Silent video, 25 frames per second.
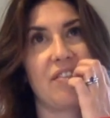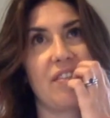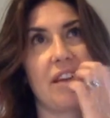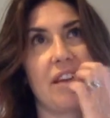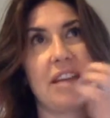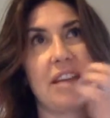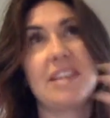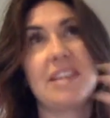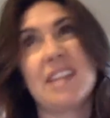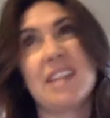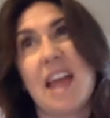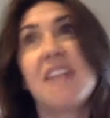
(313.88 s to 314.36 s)

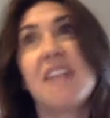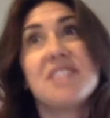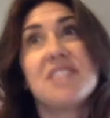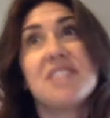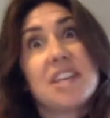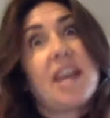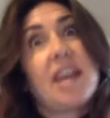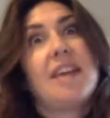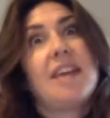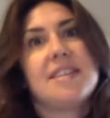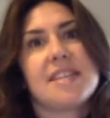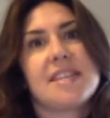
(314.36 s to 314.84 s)
and it
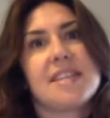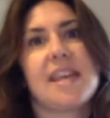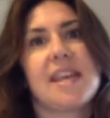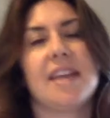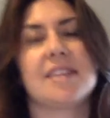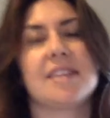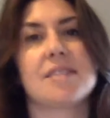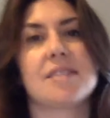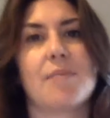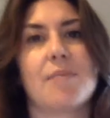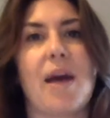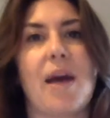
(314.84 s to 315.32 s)
educates
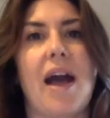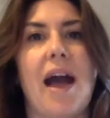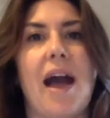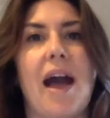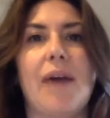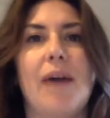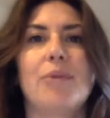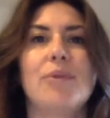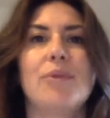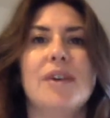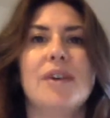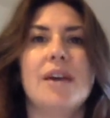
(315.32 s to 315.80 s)
kids about
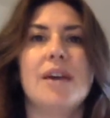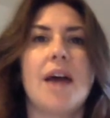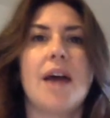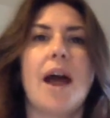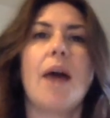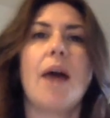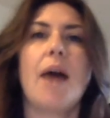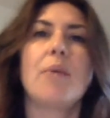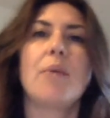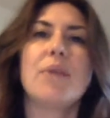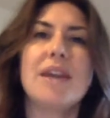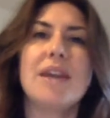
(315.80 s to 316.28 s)

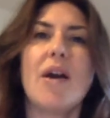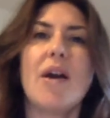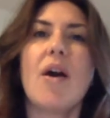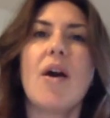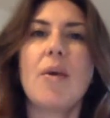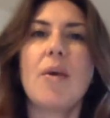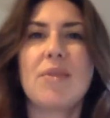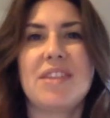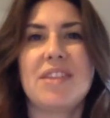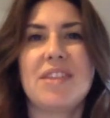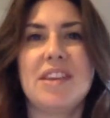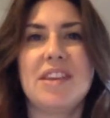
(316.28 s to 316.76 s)
how we
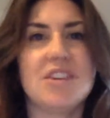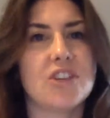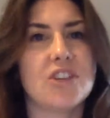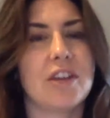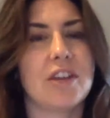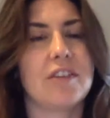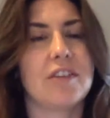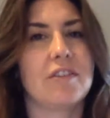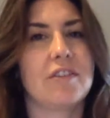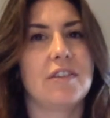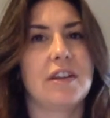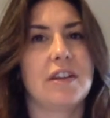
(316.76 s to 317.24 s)
are with each
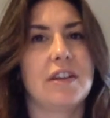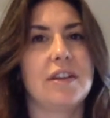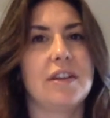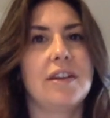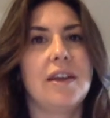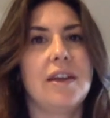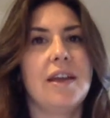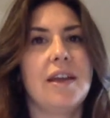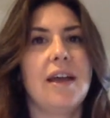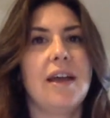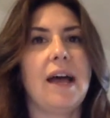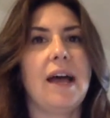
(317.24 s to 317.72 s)
other, and
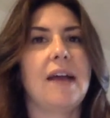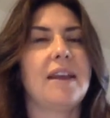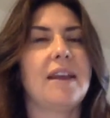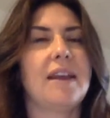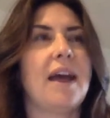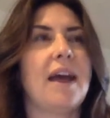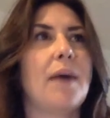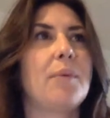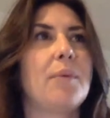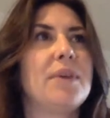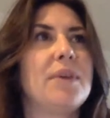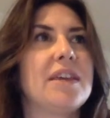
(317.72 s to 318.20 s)

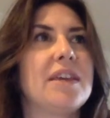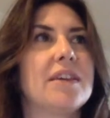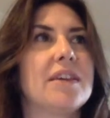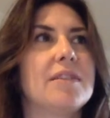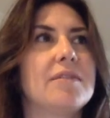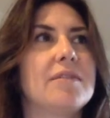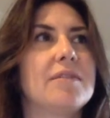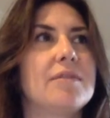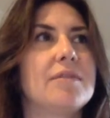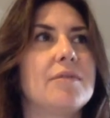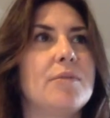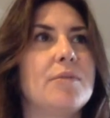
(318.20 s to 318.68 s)
how we
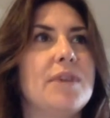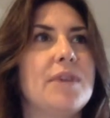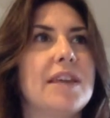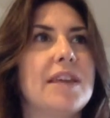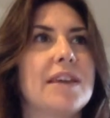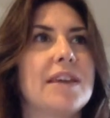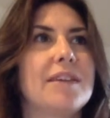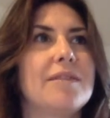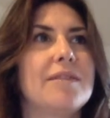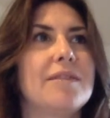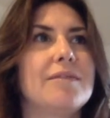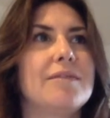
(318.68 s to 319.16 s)

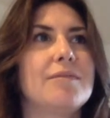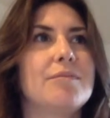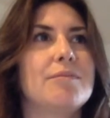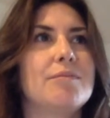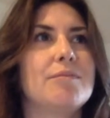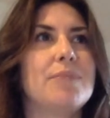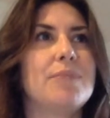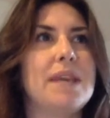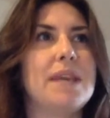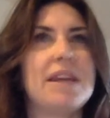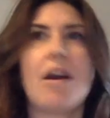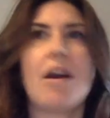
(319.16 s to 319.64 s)
can
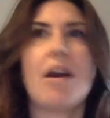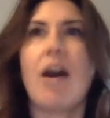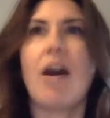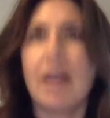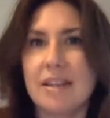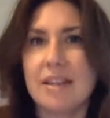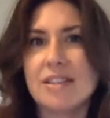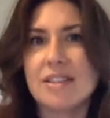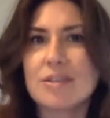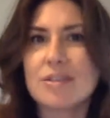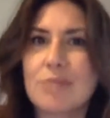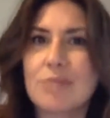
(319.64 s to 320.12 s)
be
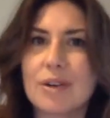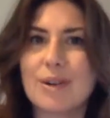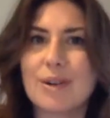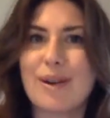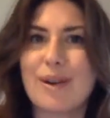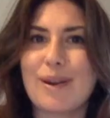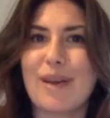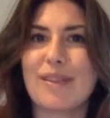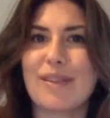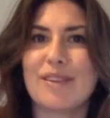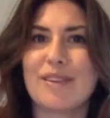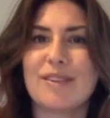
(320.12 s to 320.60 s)
kind to one
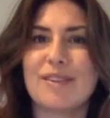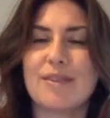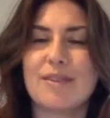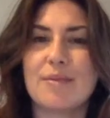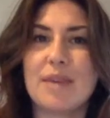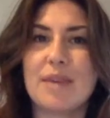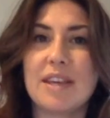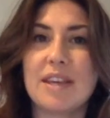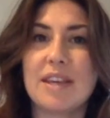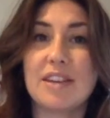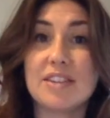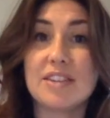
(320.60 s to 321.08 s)
another, and
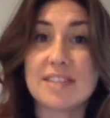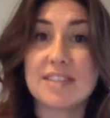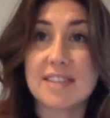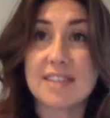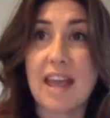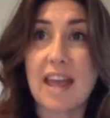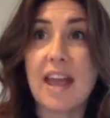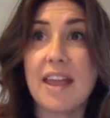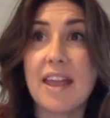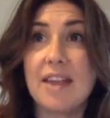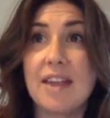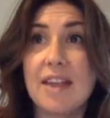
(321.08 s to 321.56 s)
we can
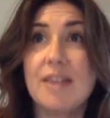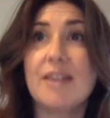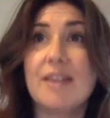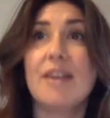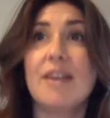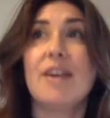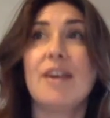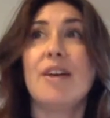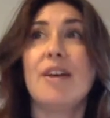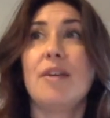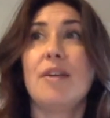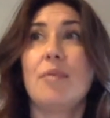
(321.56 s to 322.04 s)
say
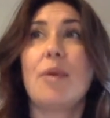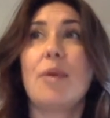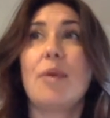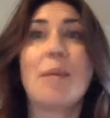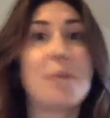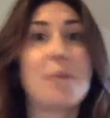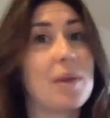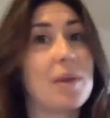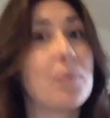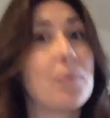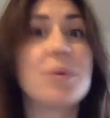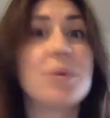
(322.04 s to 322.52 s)

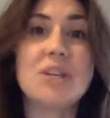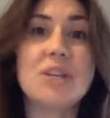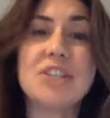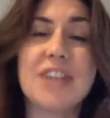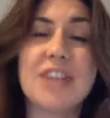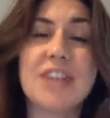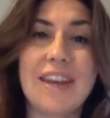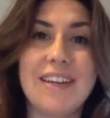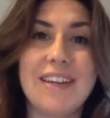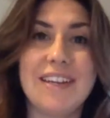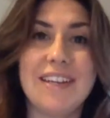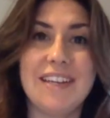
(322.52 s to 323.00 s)
when we
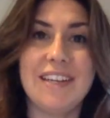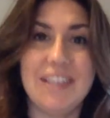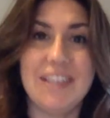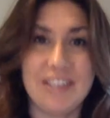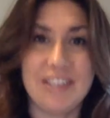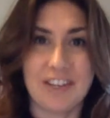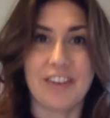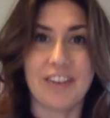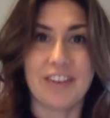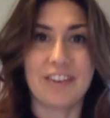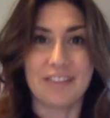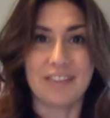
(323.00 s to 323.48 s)
appreciate
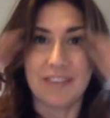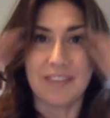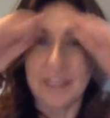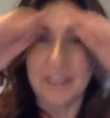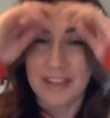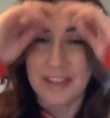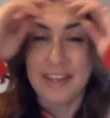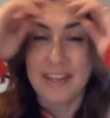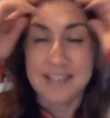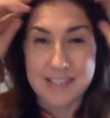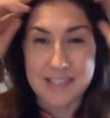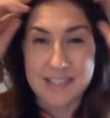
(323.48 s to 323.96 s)
each other and
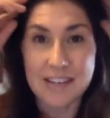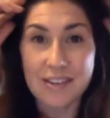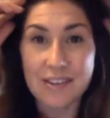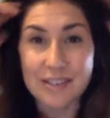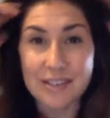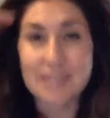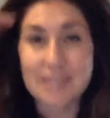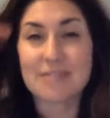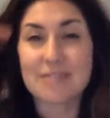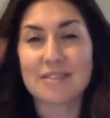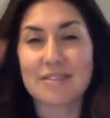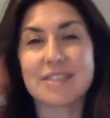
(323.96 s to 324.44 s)
things. So
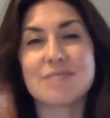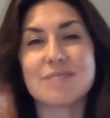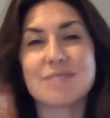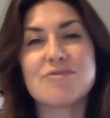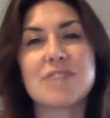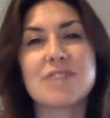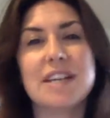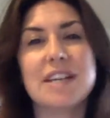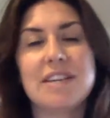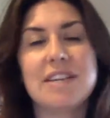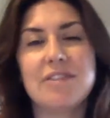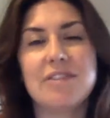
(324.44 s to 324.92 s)
it's a
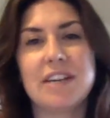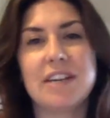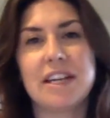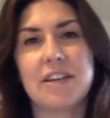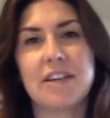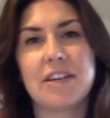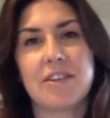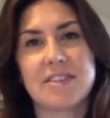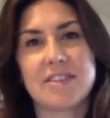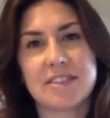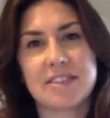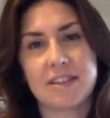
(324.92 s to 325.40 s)
really, really
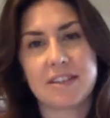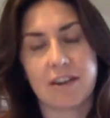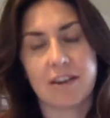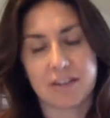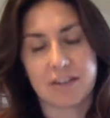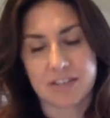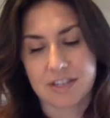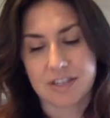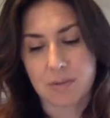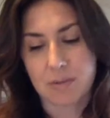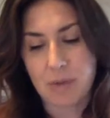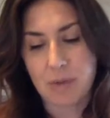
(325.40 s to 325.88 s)
nice
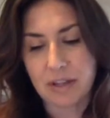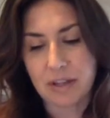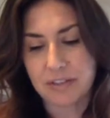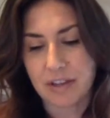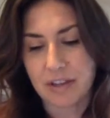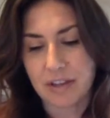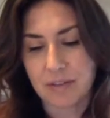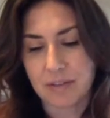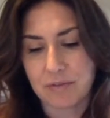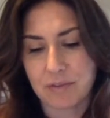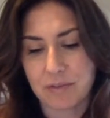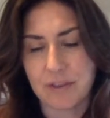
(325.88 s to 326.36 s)
touch. So well
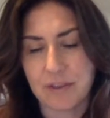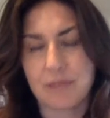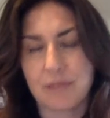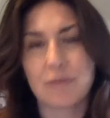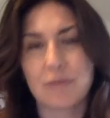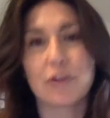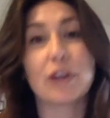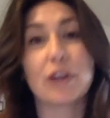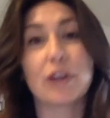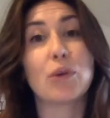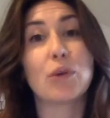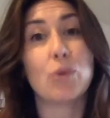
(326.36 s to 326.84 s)
done for
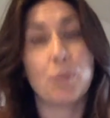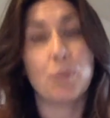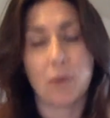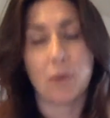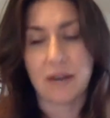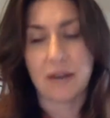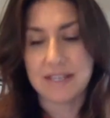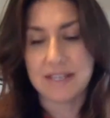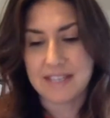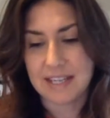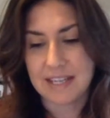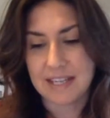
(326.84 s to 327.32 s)

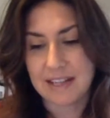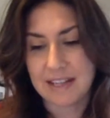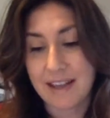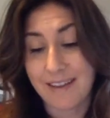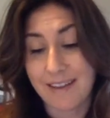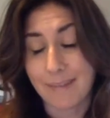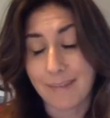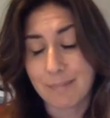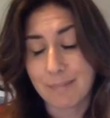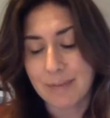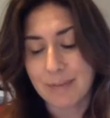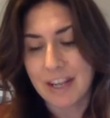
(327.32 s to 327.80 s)
incorporating
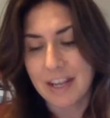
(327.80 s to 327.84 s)
that.